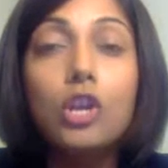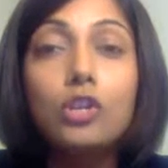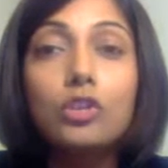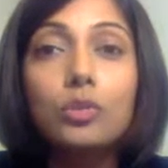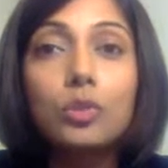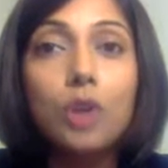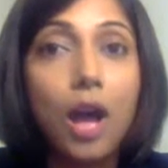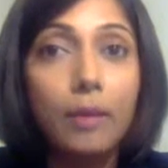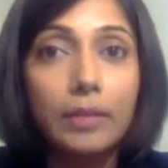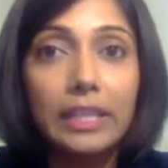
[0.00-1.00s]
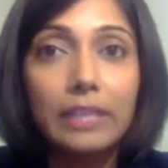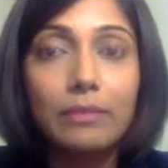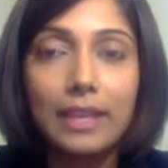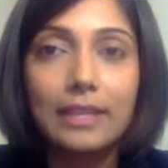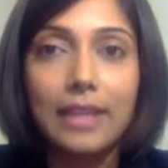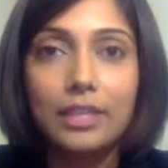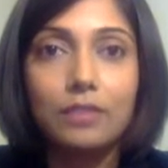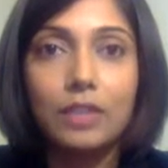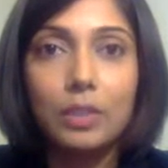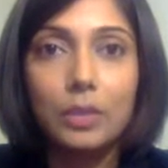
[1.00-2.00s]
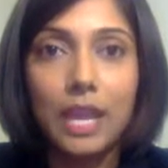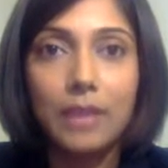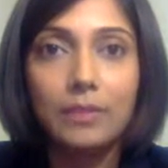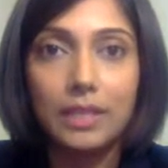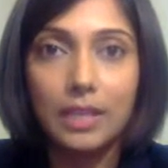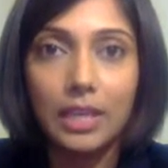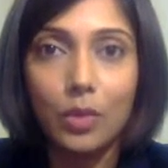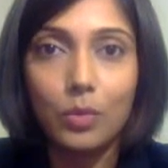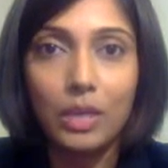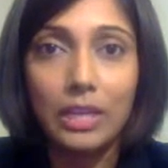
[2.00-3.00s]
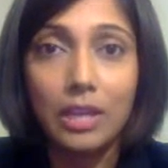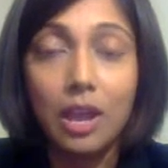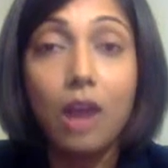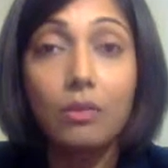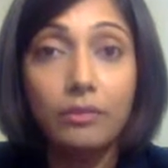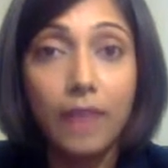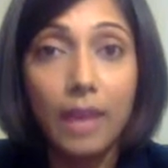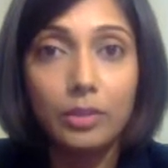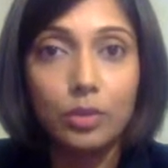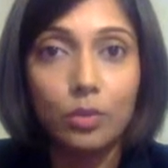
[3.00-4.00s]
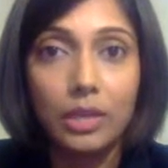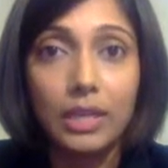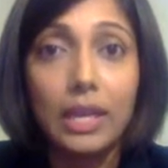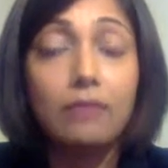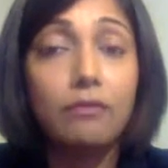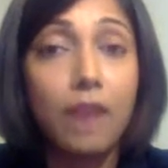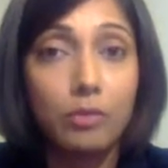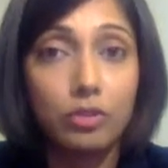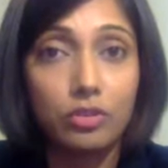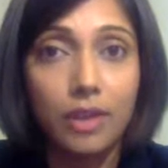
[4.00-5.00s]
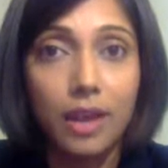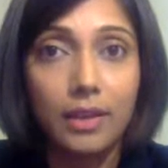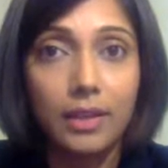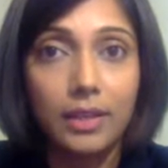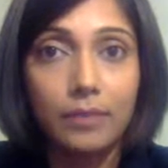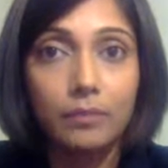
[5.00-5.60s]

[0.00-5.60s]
Two commonly recognized phenotypes in EOE are inflammatory and fibrostenotic.